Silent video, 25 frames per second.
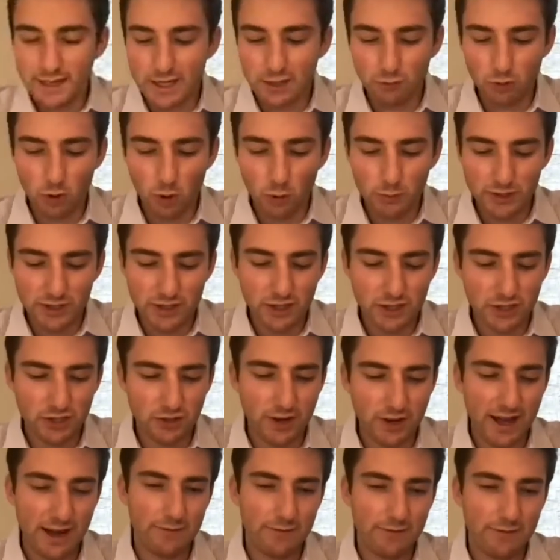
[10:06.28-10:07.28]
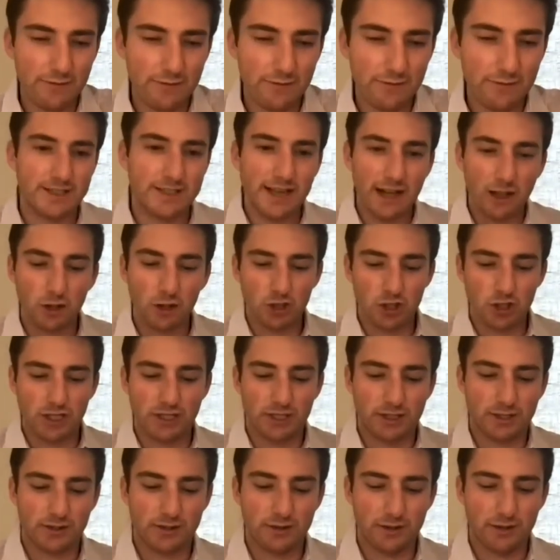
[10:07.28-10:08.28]
role because you have these
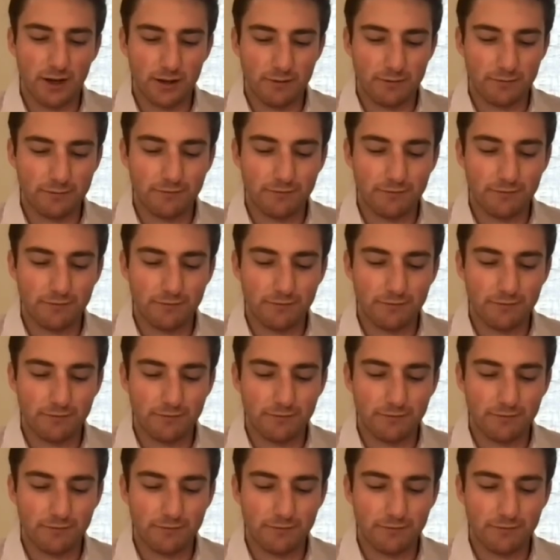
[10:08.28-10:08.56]
intelligence uh,